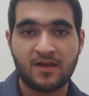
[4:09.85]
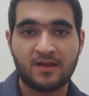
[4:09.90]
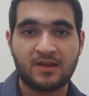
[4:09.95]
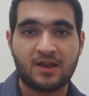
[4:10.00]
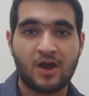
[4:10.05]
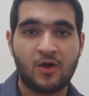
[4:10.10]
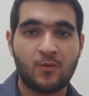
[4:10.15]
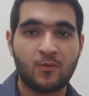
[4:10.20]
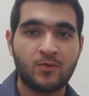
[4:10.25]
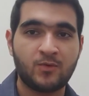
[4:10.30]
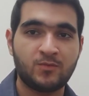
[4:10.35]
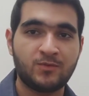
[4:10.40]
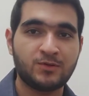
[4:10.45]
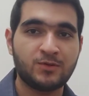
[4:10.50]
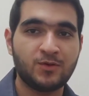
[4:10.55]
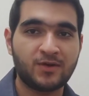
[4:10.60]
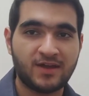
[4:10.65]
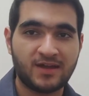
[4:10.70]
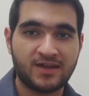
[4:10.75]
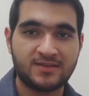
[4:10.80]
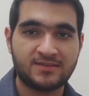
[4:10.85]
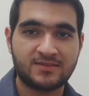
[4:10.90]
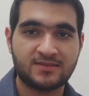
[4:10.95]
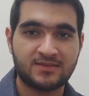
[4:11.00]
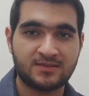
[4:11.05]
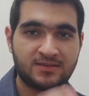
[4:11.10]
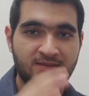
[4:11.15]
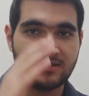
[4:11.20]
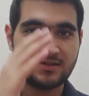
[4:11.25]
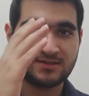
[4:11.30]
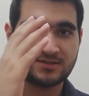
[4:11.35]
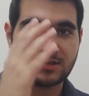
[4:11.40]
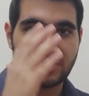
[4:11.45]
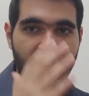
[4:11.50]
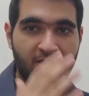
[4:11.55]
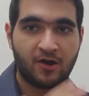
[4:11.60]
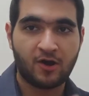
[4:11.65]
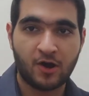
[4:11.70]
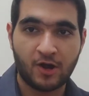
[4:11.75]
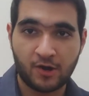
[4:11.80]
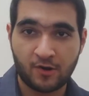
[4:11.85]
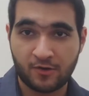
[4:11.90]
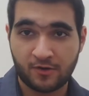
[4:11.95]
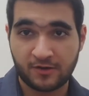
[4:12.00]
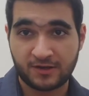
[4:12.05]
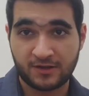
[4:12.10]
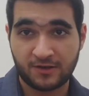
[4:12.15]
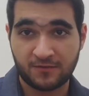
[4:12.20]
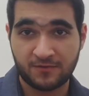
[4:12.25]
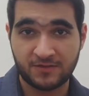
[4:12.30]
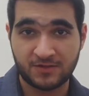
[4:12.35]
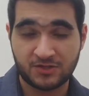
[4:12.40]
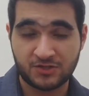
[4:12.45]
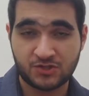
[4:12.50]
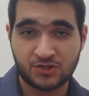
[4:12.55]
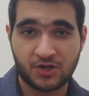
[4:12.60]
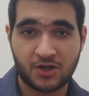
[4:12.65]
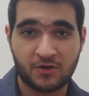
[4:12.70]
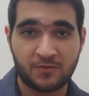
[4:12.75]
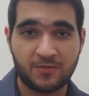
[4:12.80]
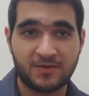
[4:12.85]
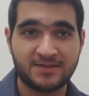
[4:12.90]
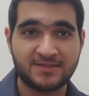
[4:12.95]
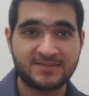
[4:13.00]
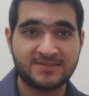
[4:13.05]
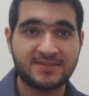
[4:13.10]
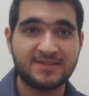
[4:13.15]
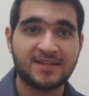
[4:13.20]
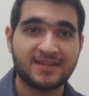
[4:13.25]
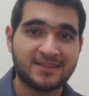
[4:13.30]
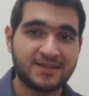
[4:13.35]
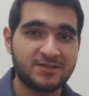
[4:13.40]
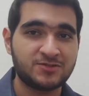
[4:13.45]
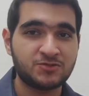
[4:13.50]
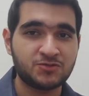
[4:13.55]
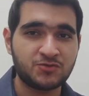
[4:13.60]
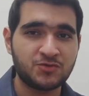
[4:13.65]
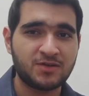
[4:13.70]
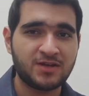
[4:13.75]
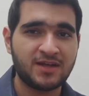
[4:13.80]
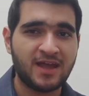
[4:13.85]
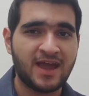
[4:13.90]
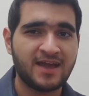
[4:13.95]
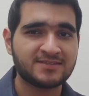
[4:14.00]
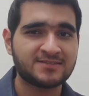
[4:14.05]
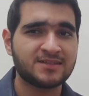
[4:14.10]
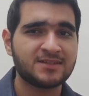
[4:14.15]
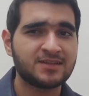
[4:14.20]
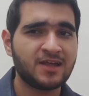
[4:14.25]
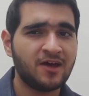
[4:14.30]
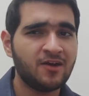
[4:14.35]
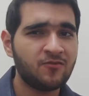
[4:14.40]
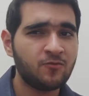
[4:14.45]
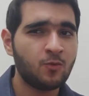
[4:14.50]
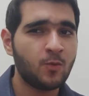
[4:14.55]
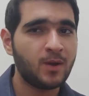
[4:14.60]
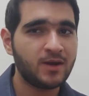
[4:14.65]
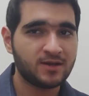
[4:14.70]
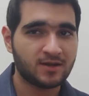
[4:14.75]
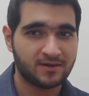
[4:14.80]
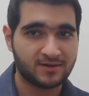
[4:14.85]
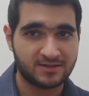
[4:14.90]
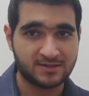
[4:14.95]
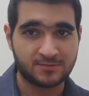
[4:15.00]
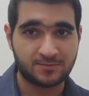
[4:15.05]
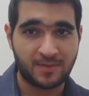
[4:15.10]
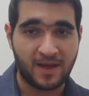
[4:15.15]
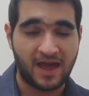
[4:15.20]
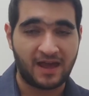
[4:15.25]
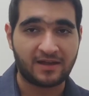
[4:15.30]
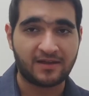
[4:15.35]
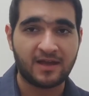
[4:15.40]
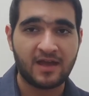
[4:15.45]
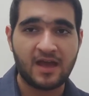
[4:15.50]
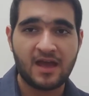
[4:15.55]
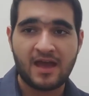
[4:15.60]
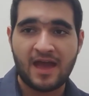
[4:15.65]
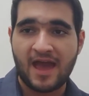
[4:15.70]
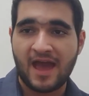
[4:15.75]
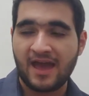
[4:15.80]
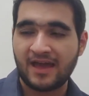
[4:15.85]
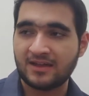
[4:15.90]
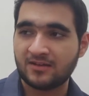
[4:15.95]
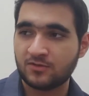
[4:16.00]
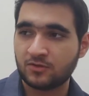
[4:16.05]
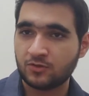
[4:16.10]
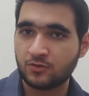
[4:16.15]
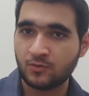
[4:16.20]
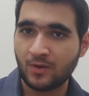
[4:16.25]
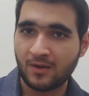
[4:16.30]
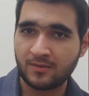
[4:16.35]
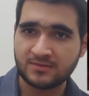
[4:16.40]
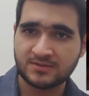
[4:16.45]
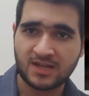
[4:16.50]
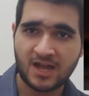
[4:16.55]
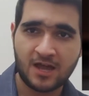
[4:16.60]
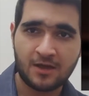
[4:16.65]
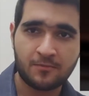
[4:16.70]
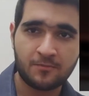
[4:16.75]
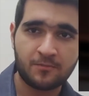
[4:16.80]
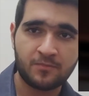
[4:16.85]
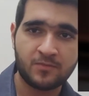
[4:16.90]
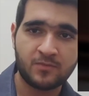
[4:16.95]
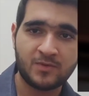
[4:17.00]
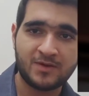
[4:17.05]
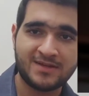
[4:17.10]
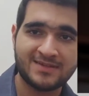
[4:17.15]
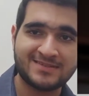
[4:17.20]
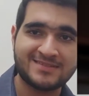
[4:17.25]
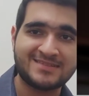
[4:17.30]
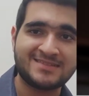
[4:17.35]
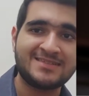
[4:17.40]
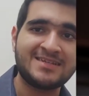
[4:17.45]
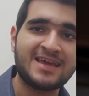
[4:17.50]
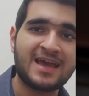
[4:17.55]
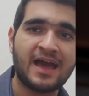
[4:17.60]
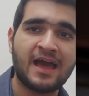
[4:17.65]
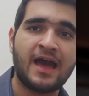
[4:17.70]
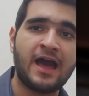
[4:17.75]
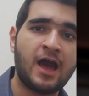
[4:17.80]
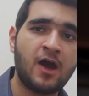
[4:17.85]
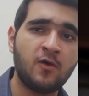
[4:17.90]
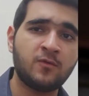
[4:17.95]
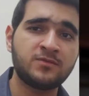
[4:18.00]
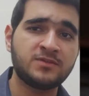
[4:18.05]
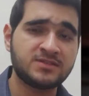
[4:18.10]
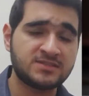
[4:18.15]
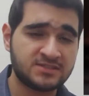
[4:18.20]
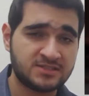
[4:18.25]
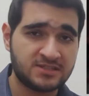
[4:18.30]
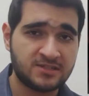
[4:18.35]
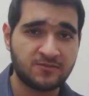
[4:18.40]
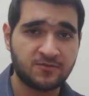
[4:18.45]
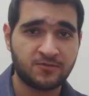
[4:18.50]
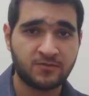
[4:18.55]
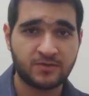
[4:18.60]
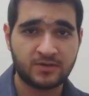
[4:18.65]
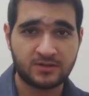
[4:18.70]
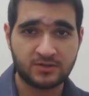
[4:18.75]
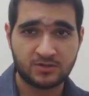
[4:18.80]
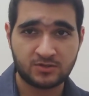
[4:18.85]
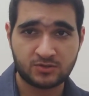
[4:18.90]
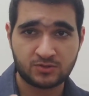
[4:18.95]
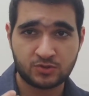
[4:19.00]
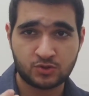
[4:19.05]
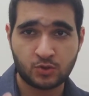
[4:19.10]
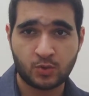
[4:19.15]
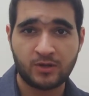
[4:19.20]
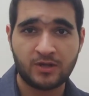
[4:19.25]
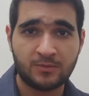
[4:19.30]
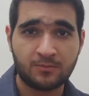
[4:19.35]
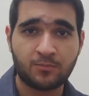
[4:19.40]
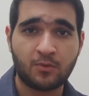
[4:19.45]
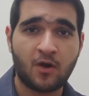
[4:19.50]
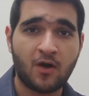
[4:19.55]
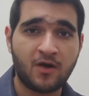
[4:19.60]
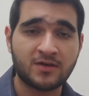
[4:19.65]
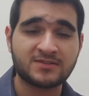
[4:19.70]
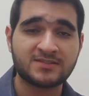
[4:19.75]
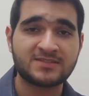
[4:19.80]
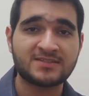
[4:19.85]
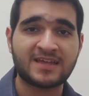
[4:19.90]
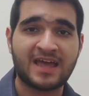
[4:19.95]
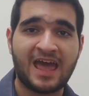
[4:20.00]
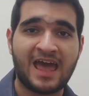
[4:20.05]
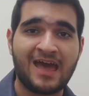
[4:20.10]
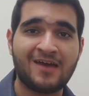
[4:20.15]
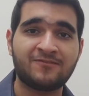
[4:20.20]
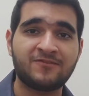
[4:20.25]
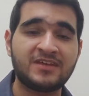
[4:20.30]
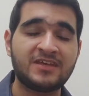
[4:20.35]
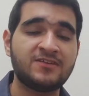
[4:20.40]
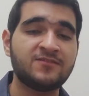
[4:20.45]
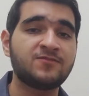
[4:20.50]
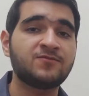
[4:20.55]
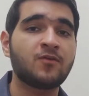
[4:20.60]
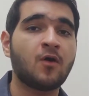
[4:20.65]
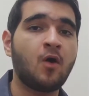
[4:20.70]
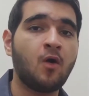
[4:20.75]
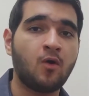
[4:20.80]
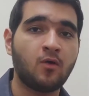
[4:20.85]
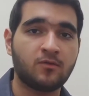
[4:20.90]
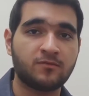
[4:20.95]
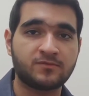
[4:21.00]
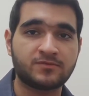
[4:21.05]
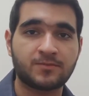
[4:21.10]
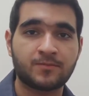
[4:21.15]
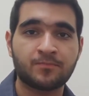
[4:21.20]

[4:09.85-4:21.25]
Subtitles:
Now, when we look at the entire hierarchy of this chart, we can see that laser joining has a lot of weight on its back. And throughout time, we can see how these different joining processes have evolved